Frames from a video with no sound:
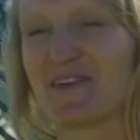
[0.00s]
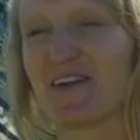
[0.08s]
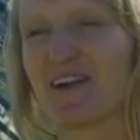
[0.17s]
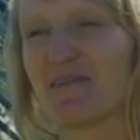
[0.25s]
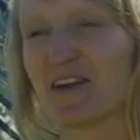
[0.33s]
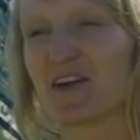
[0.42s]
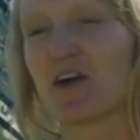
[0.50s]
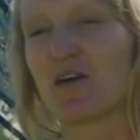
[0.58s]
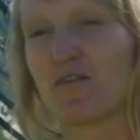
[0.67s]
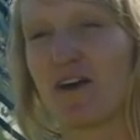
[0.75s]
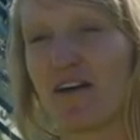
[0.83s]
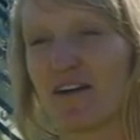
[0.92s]
Winter. I'm the
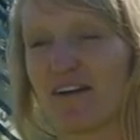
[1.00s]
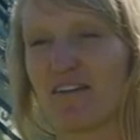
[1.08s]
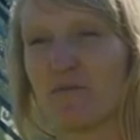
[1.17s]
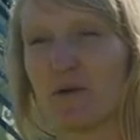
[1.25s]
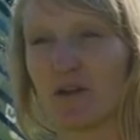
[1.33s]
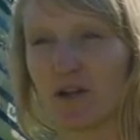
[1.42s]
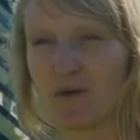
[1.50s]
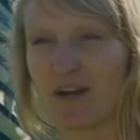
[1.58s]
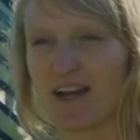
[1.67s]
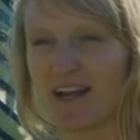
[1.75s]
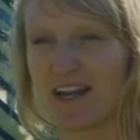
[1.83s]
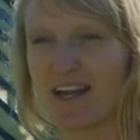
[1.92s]
co-founder of Building one
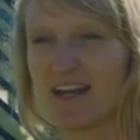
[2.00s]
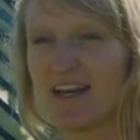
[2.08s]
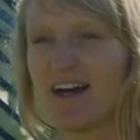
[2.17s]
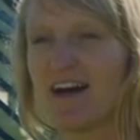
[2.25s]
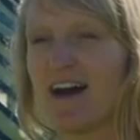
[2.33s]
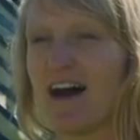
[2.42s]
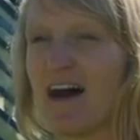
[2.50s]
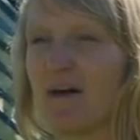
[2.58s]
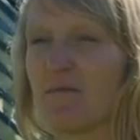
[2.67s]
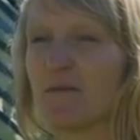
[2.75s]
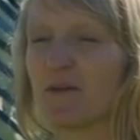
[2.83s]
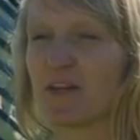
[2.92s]
eighty.
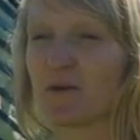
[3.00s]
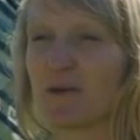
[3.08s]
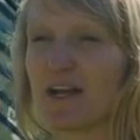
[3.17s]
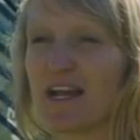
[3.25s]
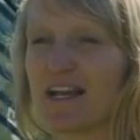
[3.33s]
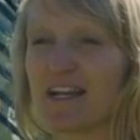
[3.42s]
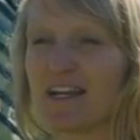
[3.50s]
Uh, Building one eighty